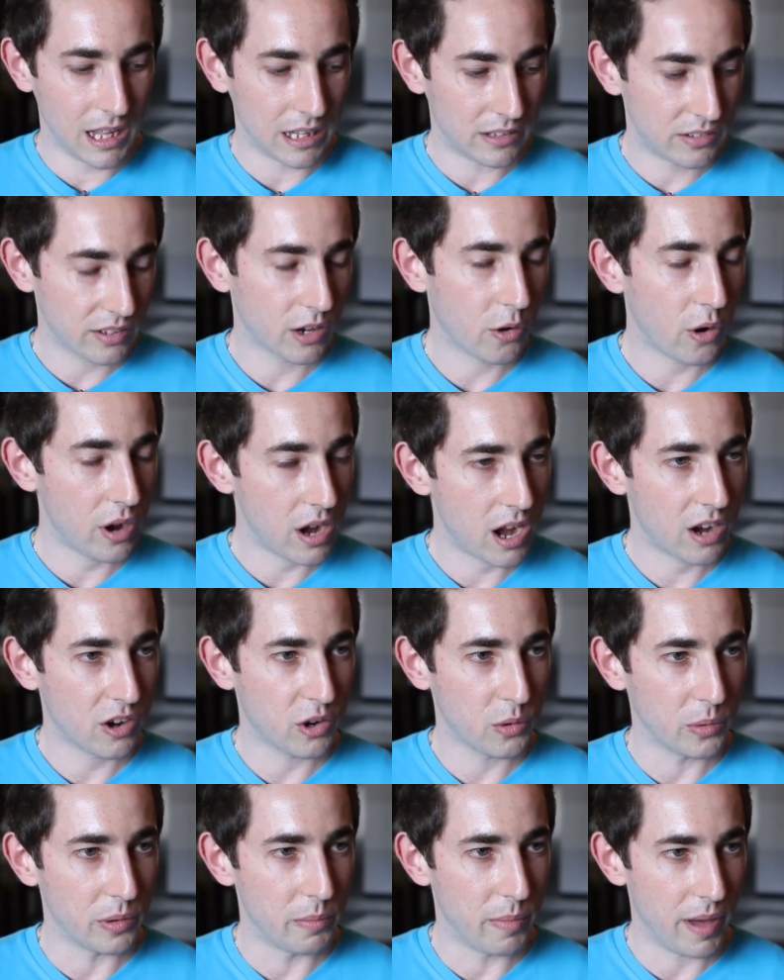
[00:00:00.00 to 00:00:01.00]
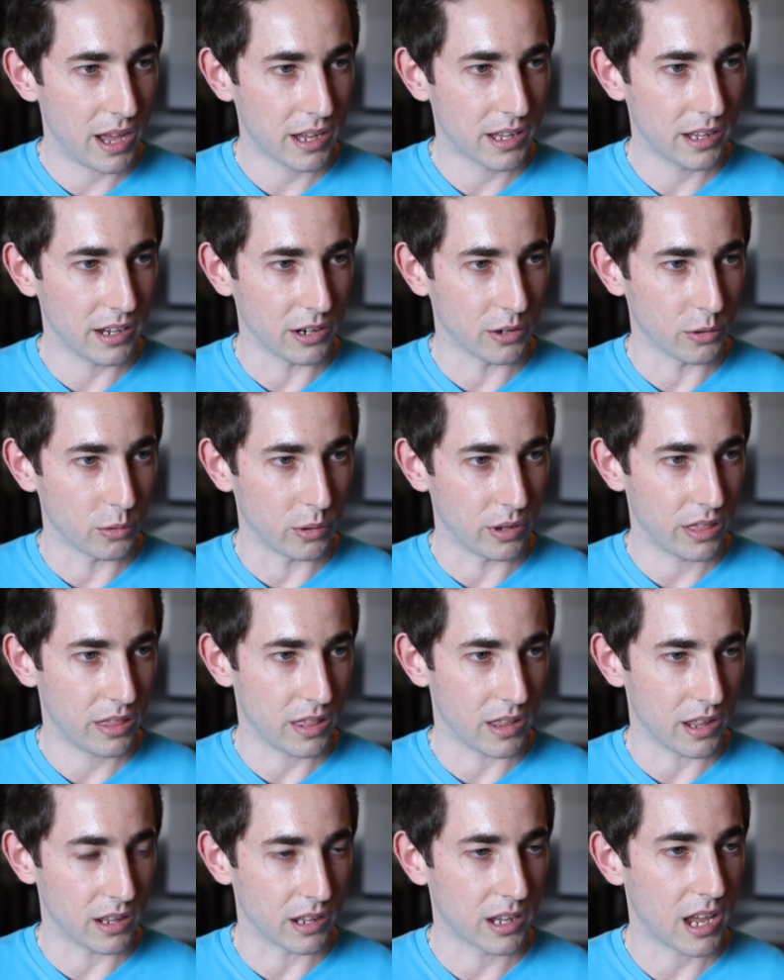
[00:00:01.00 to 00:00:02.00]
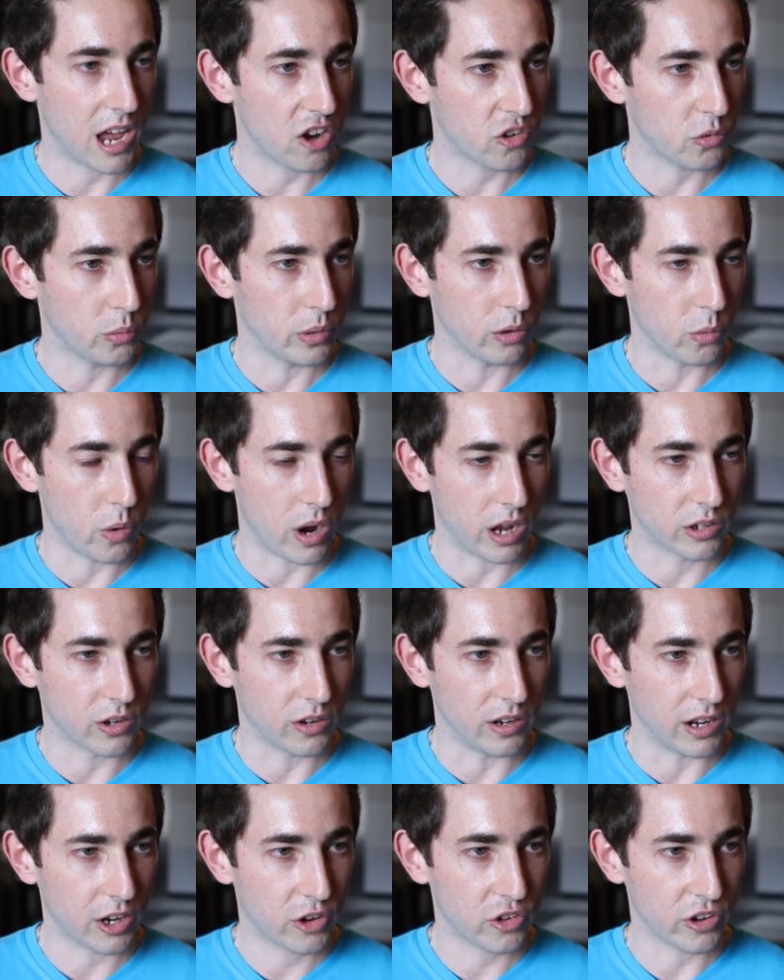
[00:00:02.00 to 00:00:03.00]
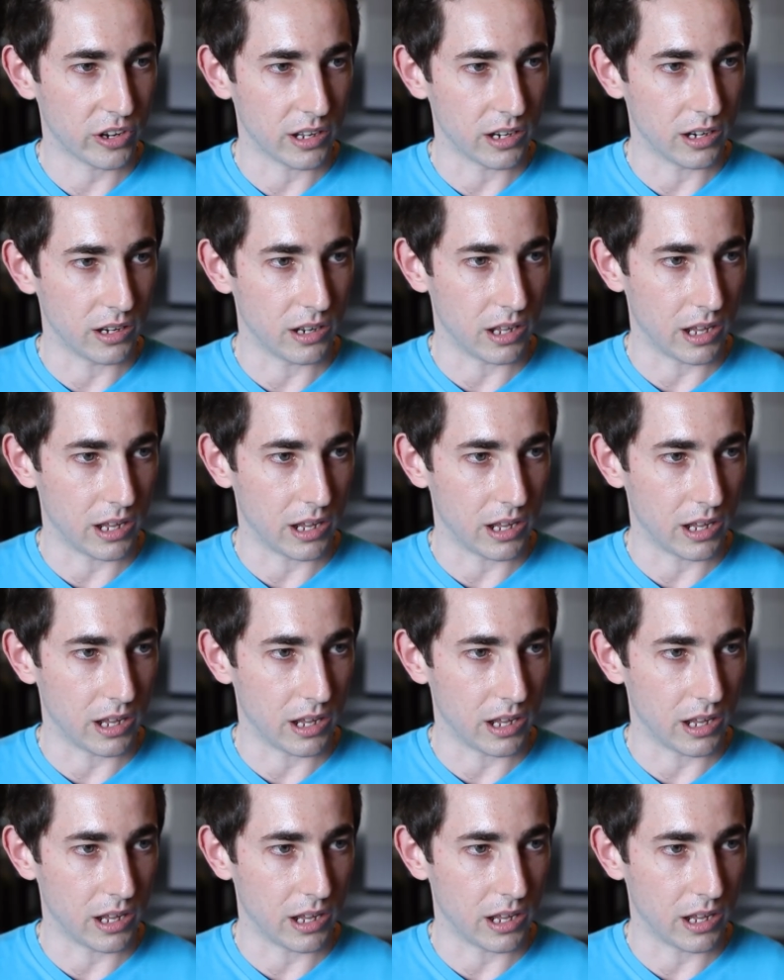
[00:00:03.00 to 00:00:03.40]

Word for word: It's a great honor to be back here with uh, the Cashmere White Collection.